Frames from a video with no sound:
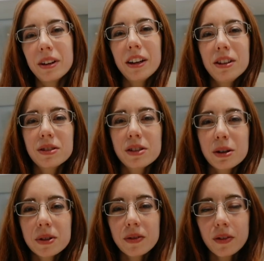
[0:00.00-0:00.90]
In
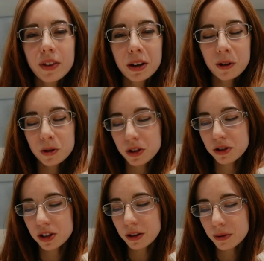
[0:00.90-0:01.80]
terms of conveyor belt
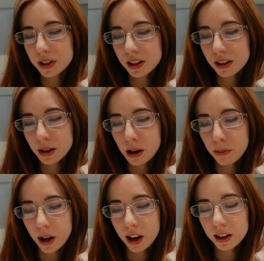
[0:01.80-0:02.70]
sushi, it was not that
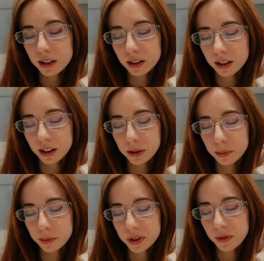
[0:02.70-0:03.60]
bad.
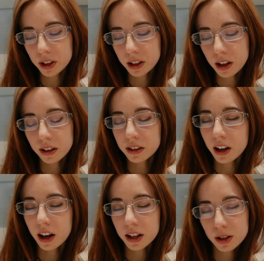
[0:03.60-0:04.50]
Definitely not like the
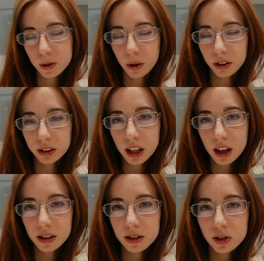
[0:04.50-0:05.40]
highest quality.
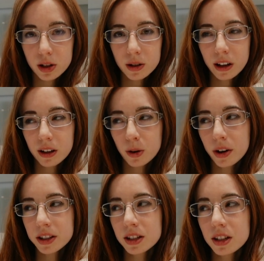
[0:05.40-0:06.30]
It's just like
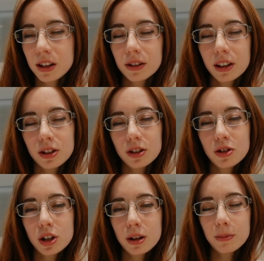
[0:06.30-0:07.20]
quantity and
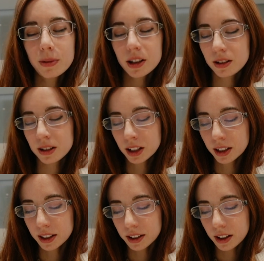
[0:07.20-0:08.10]
cheap. And
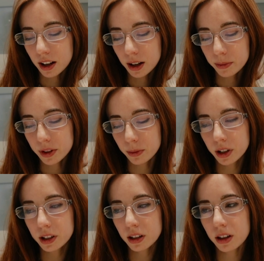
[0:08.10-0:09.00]
the
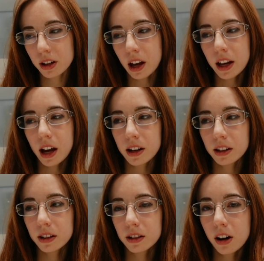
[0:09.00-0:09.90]
one that I had
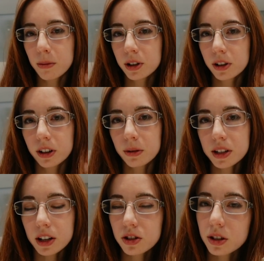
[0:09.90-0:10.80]
in Kamakura was
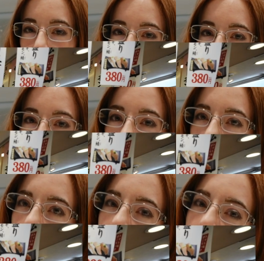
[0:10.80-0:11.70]
actually really good.
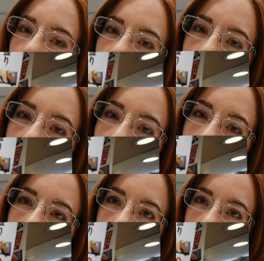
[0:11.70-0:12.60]
The conveyor
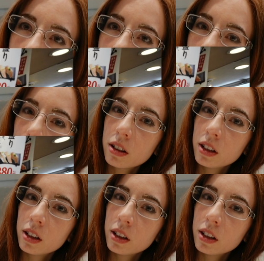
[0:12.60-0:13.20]
belt sushi there.